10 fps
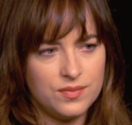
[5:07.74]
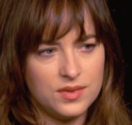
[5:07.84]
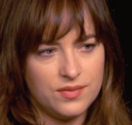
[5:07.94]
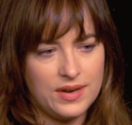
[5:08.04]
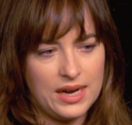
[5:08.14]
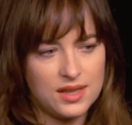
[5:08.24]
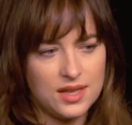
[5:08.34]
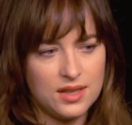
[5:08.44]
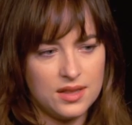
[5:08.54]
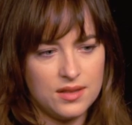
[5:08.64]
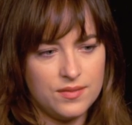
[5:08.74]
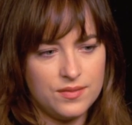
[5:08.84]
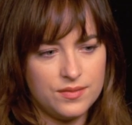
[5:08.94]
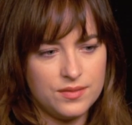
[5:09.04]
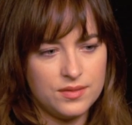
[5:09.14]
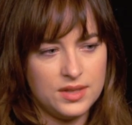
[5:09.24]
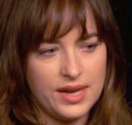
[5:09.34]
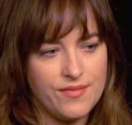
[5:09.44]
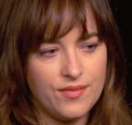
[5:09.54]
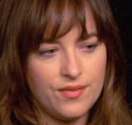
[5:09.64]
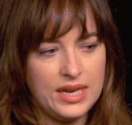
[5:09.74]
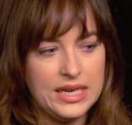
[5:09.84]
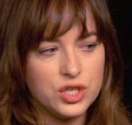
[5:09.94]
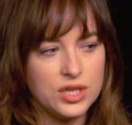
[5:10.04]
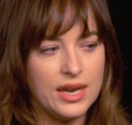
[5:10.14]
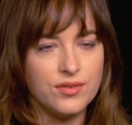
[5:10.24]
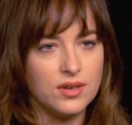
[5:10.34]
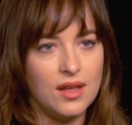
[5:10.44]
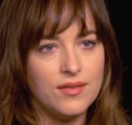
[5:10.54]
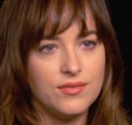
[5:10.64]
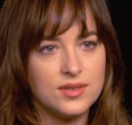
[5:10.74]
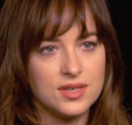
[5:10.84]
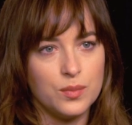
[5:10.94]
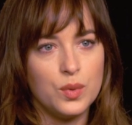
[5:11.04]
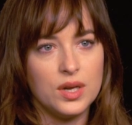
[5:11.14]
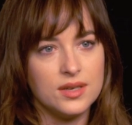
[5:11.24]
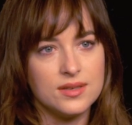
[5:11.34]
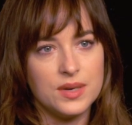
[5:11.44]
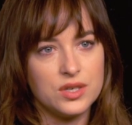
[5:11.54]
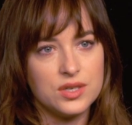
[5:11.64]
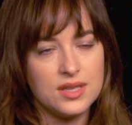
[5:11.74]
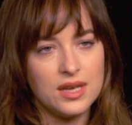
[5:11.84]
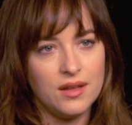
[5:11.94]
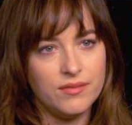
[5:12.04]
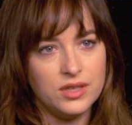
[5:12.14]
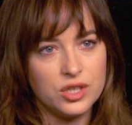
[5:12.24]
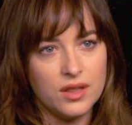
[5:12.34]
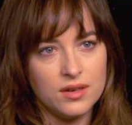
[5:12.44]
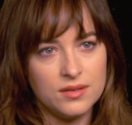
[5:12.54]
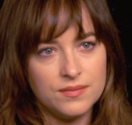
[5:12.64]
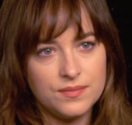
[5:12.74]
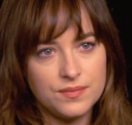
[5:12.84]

the fact that they've each never loved someone as much as they love each other.